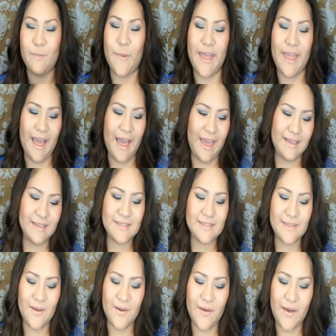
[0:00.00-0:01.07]
my eyes.
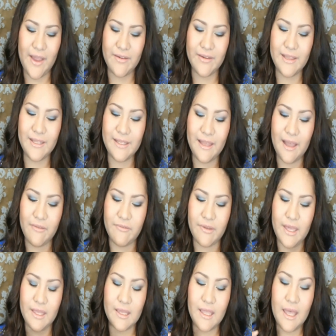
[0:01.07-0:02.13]
So I really love
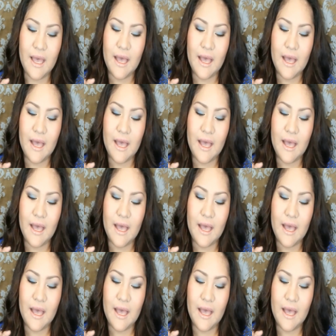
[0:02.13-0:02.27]
it.